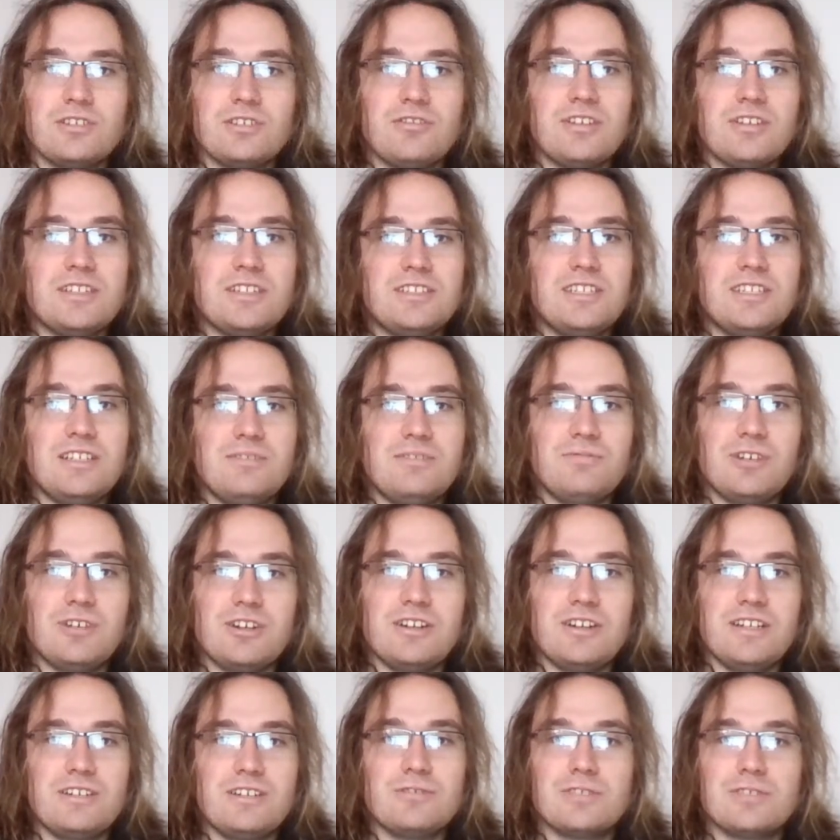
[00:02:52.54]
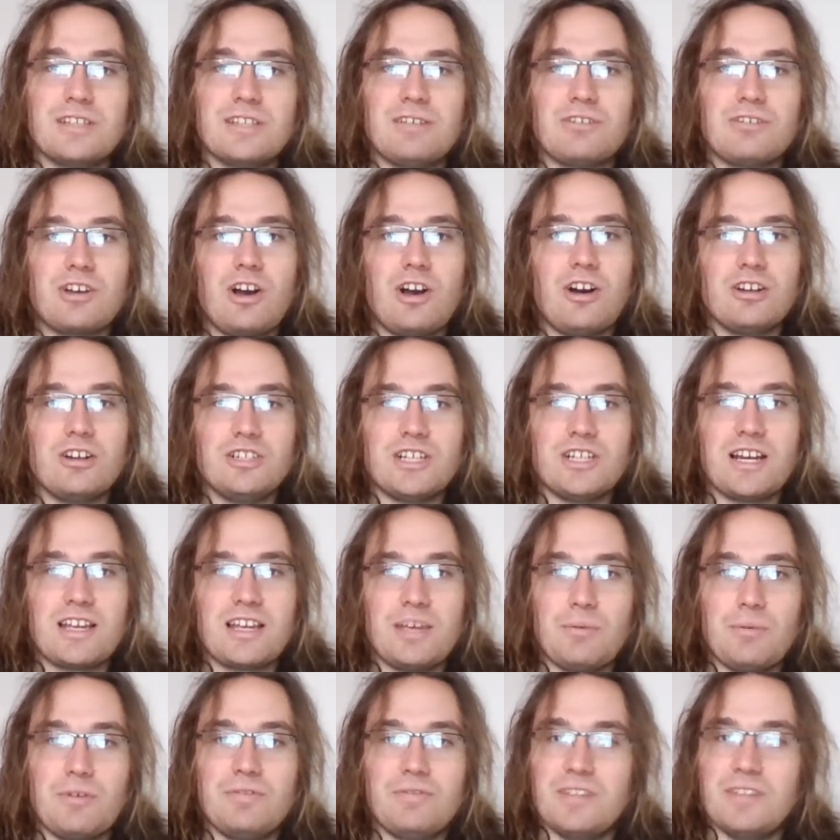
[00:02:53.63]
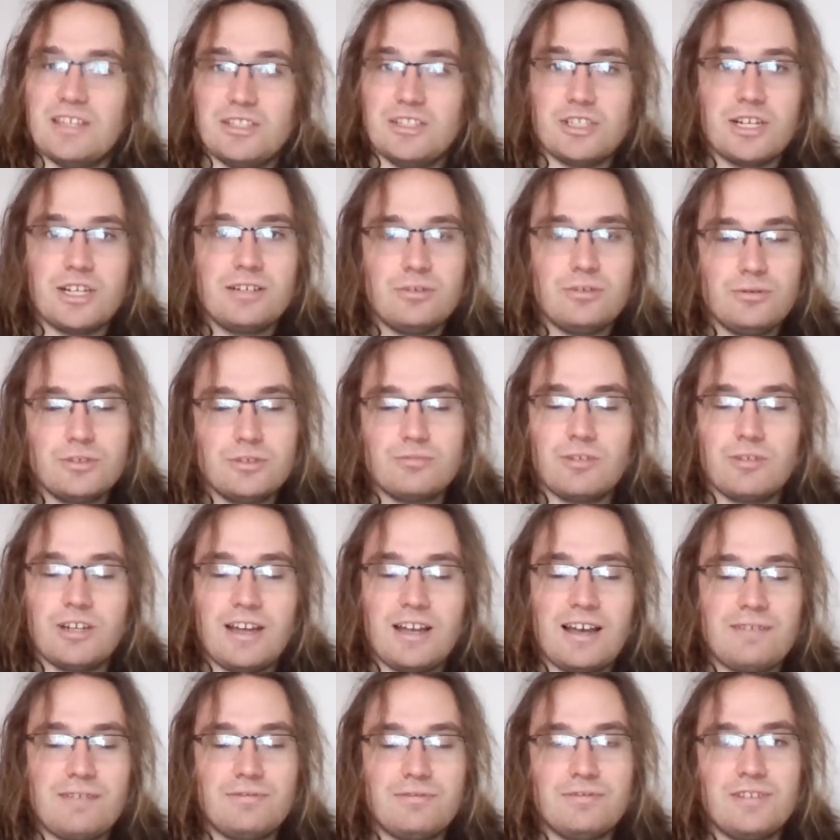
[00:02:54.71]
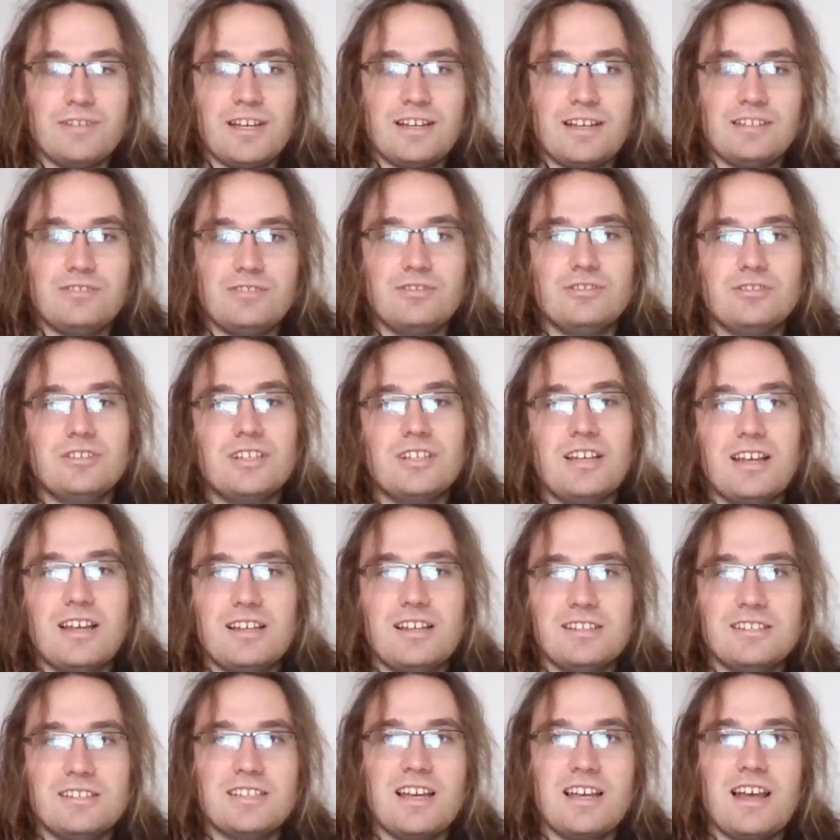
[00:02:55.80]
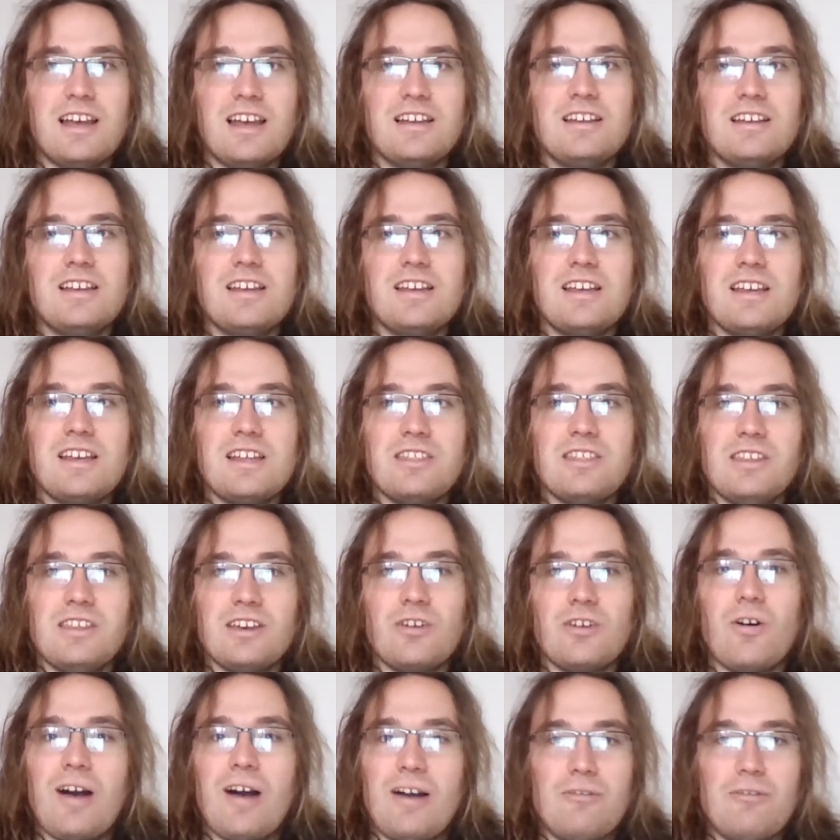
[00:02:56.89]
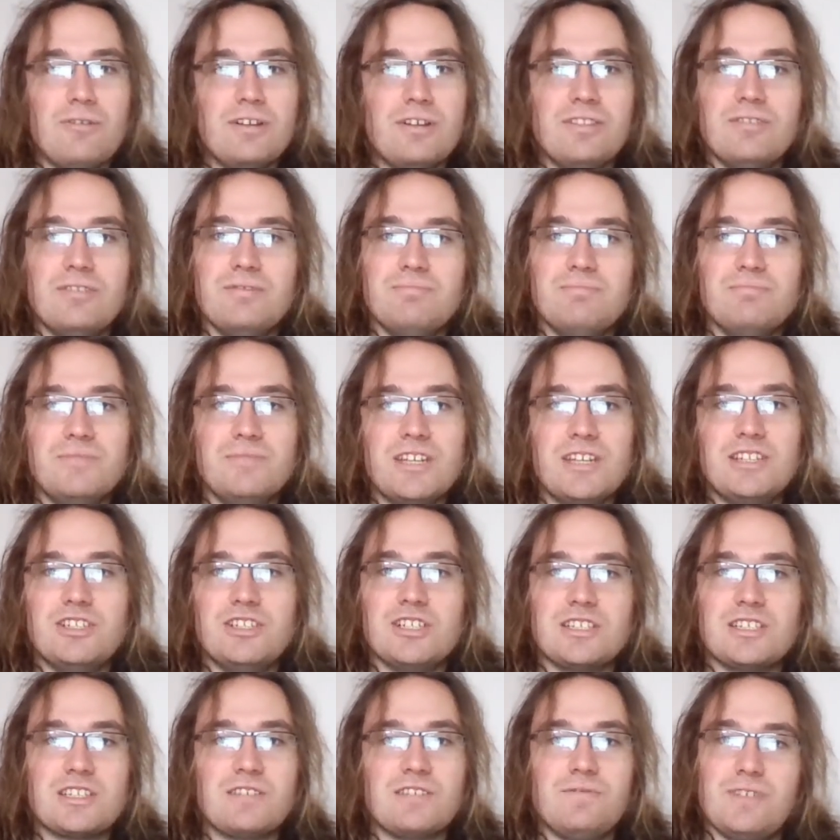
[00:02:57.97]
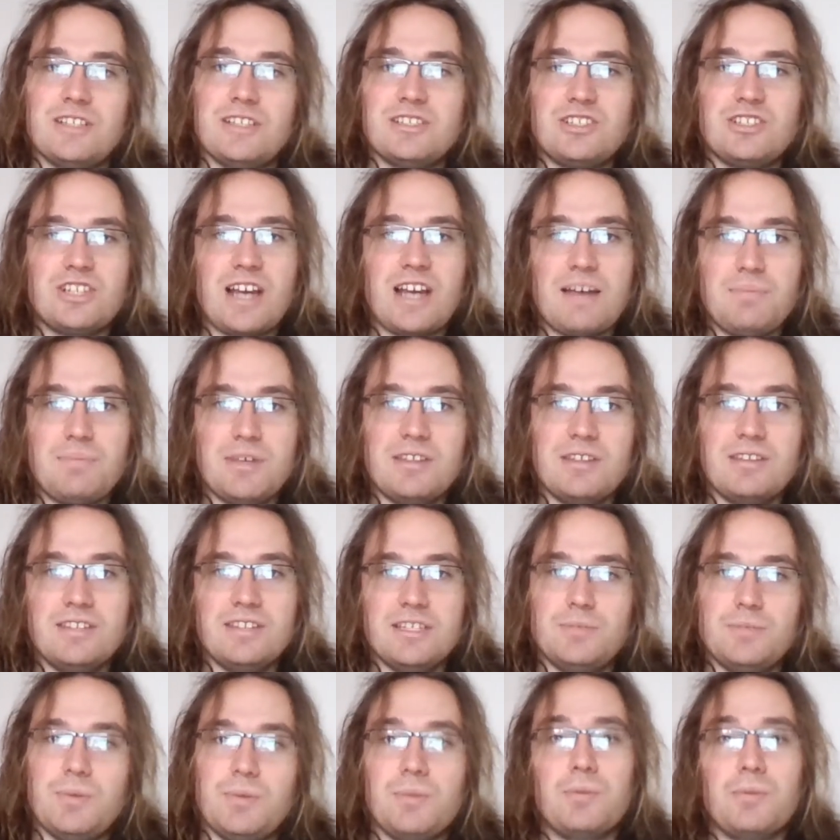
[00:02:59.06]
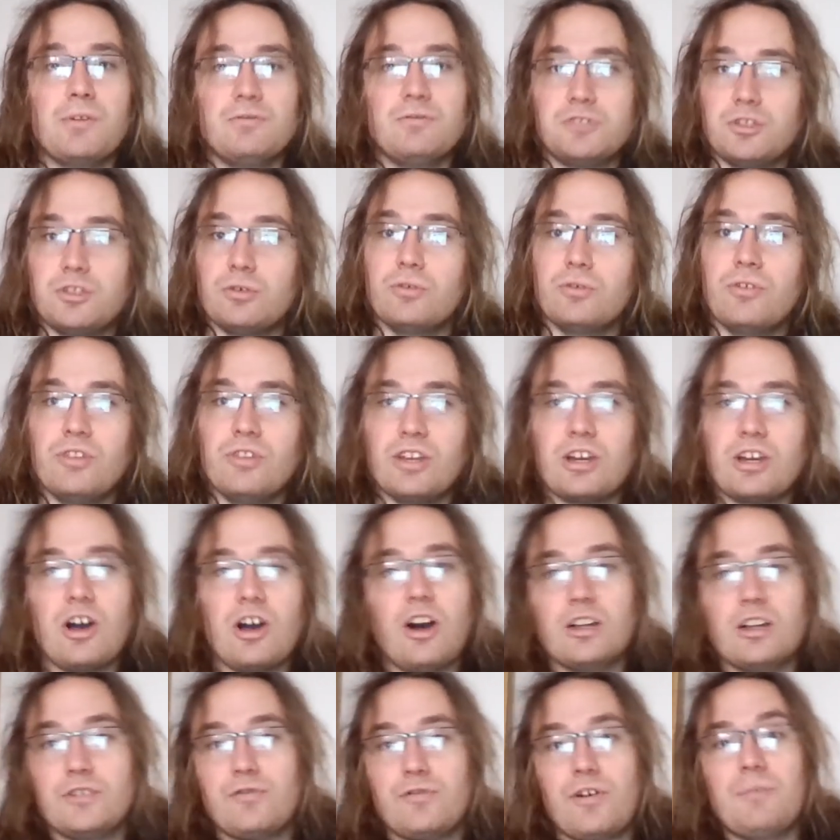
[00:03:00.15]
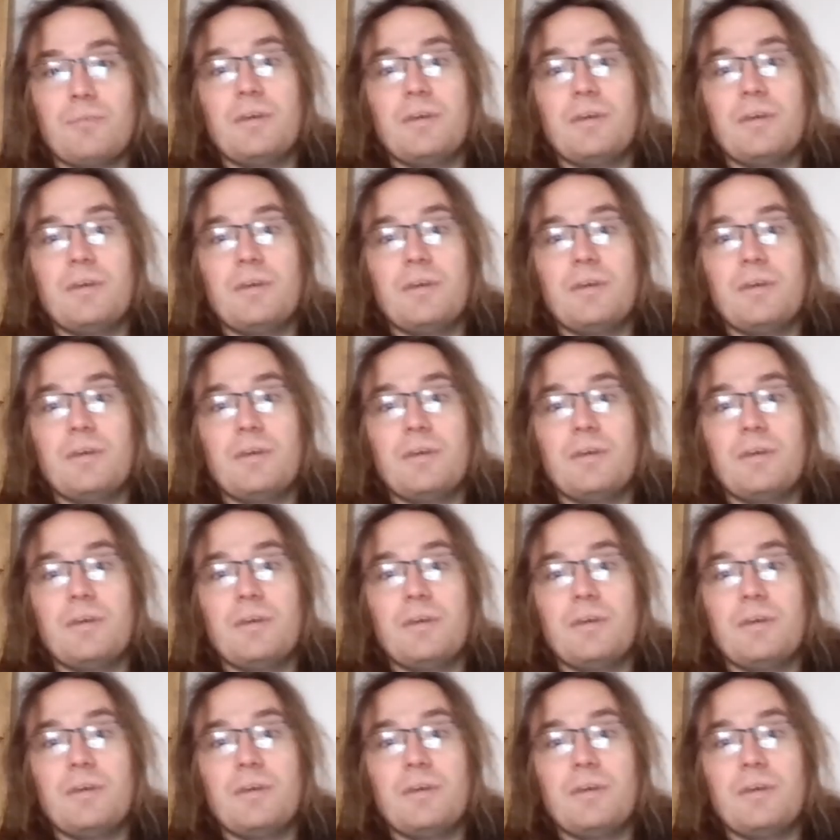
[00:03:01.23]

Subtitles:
great scene where he goes out carjacking with Ninja, who is one half of Die Antwoord, and they go out and Ninja has convinced Chappie that these people have stolen the cars from